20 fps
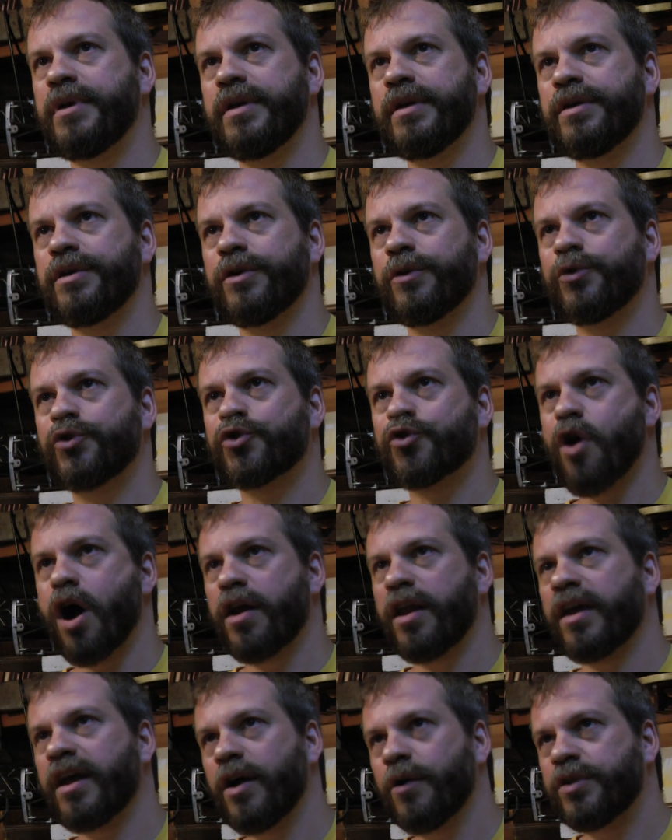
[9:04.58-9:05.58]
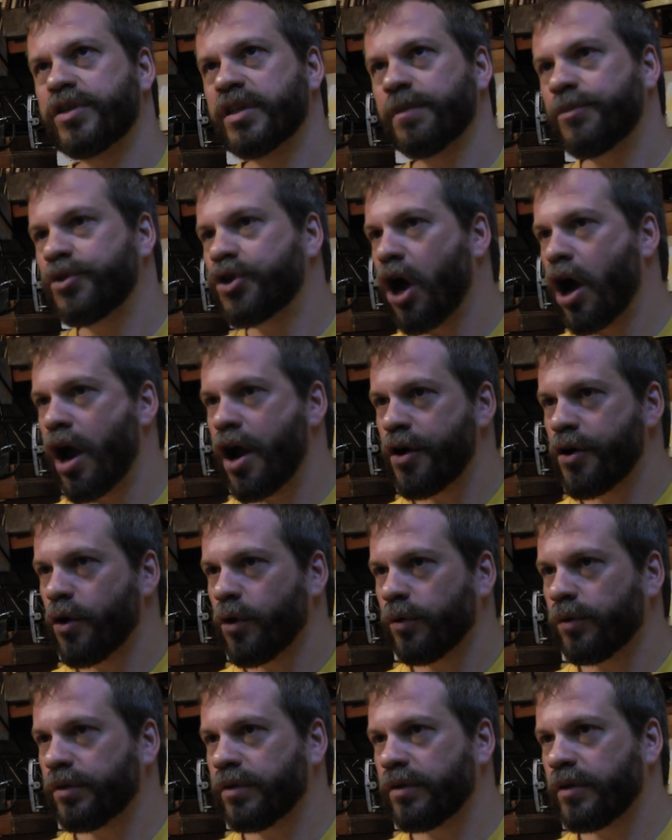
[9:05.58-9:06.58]
be, you know, trotting out some tired
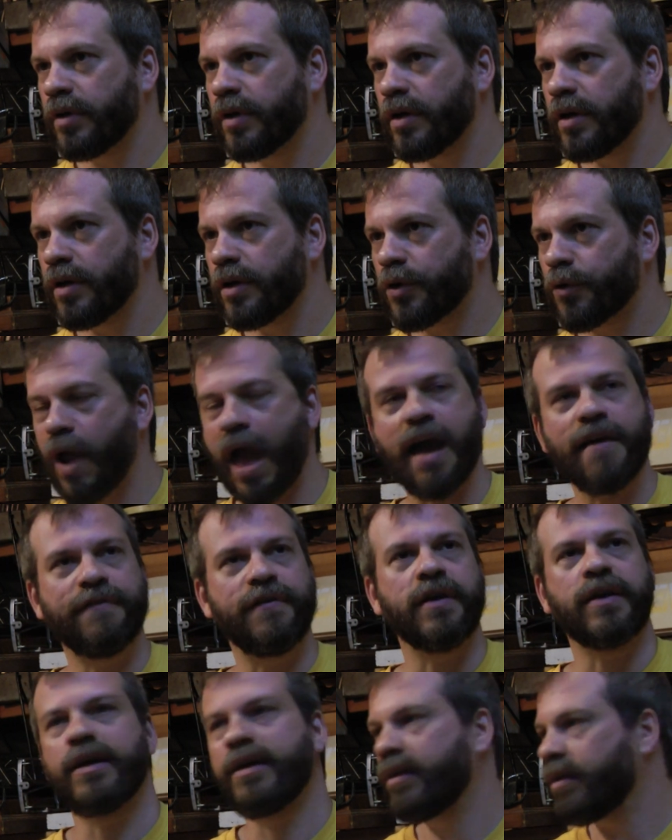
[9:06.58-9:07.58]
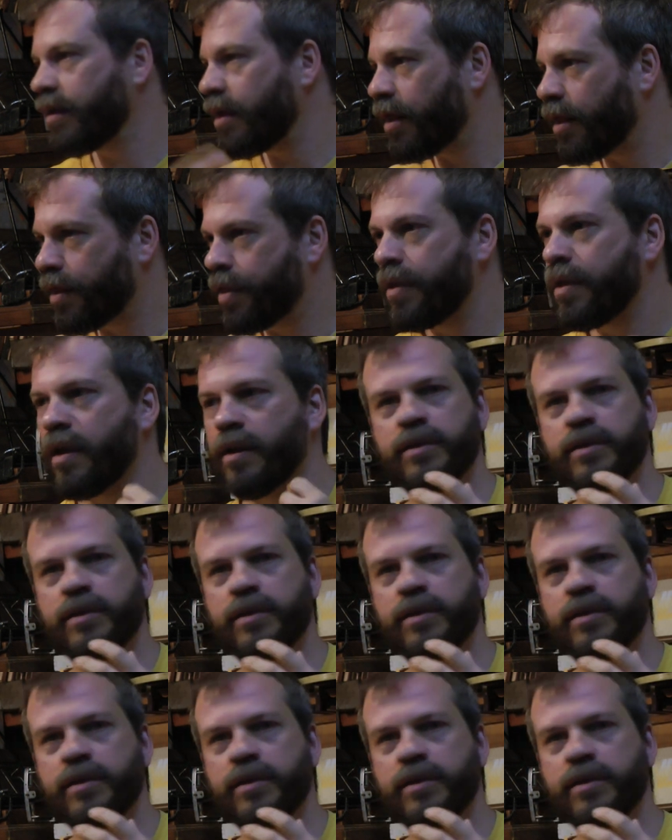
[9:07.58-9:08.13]
old uh, graphic and, and,